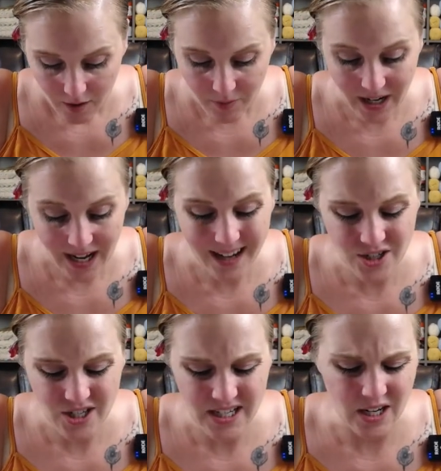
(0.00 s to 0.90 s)
But I
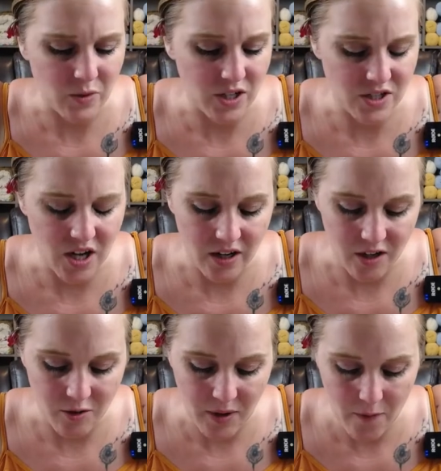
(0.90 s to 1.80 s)
understand what you're
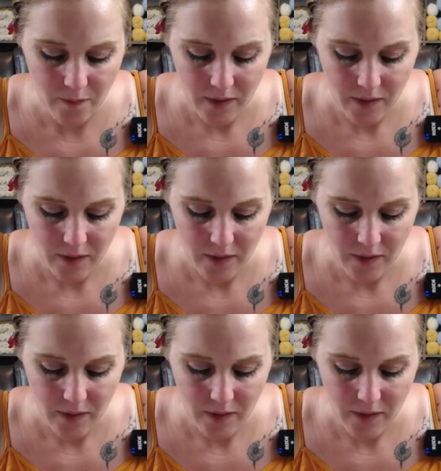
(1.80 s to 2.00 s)
talking about.